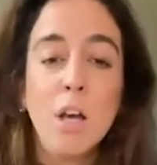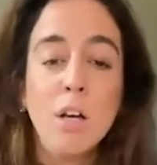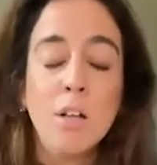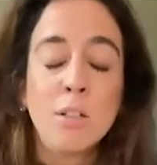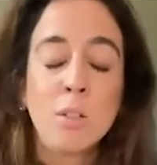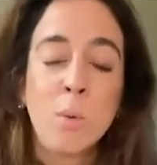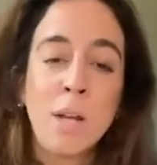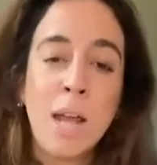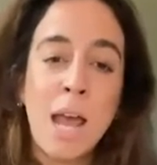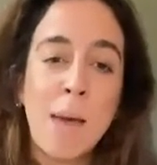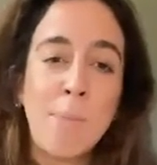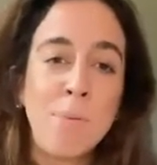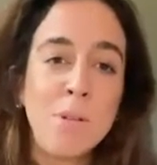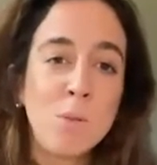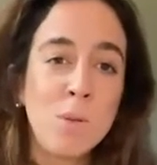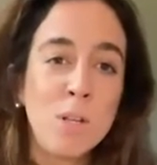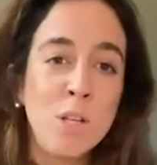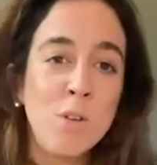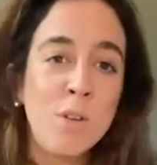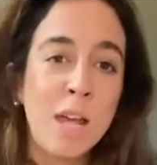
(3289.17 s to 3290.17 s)
So what
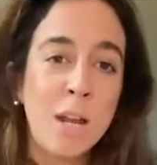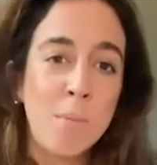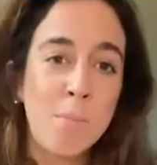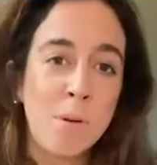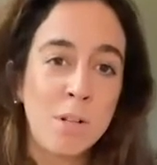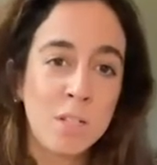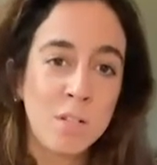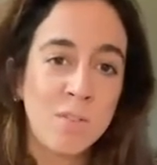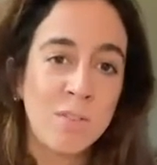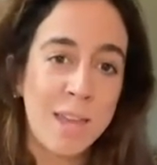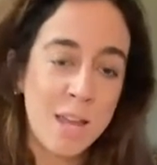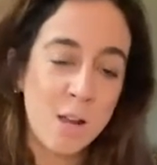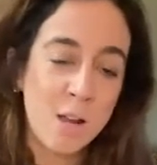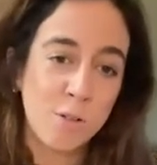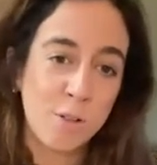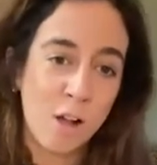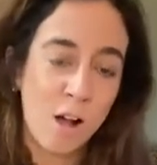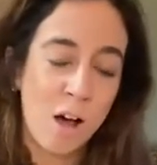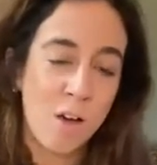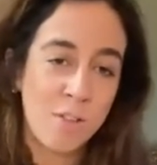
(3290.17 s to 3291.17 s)
happens when you get a bunch of
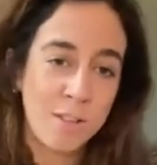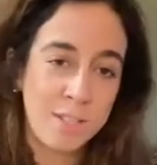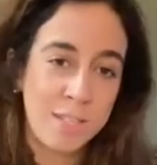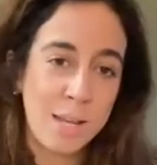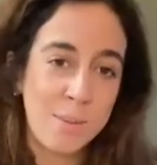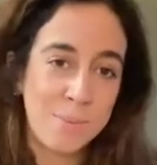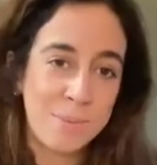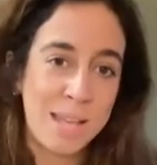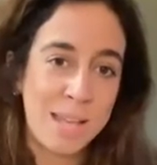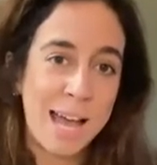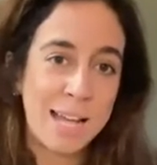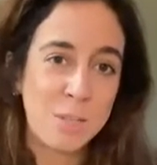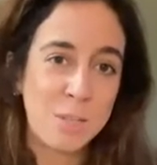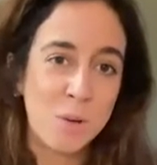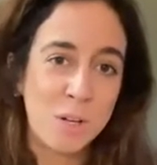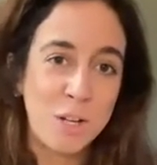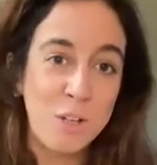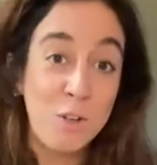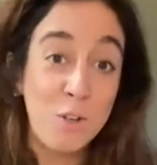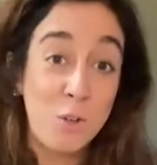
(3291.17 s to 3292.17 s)
Legos all the same size?
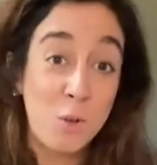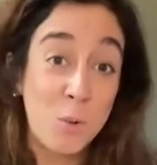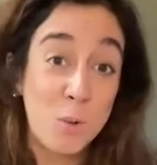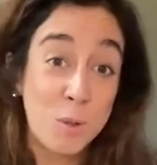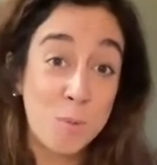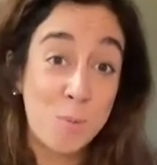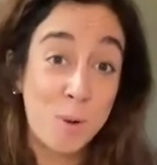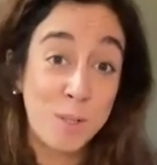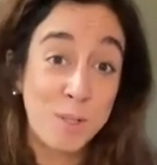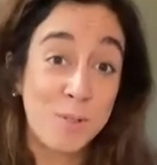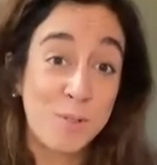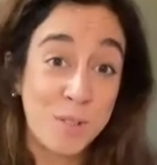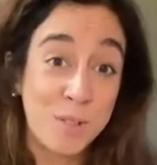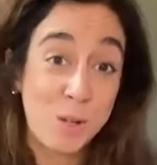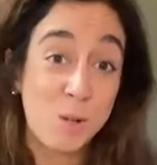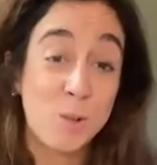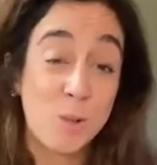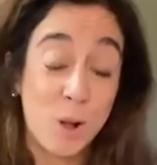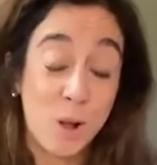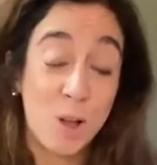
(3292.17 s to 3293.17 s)
What can you do with a bunch of
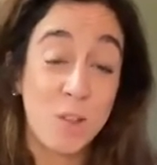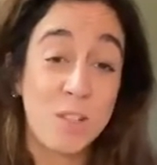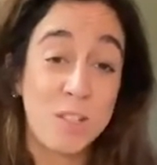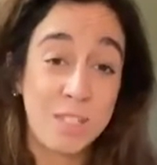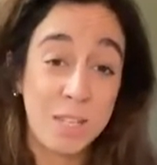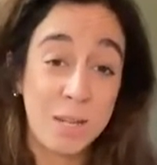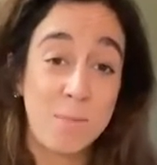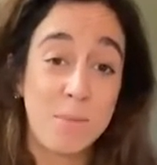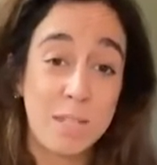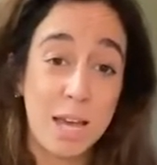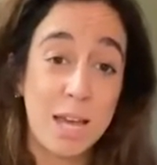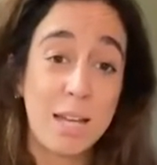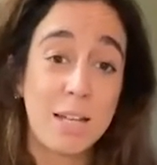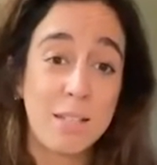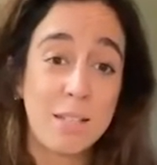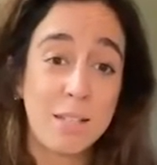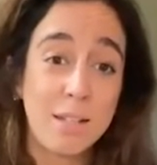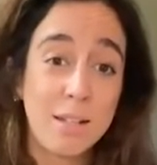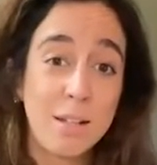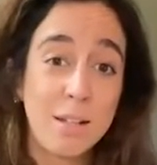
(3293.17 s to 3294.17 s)
Legos all the same size?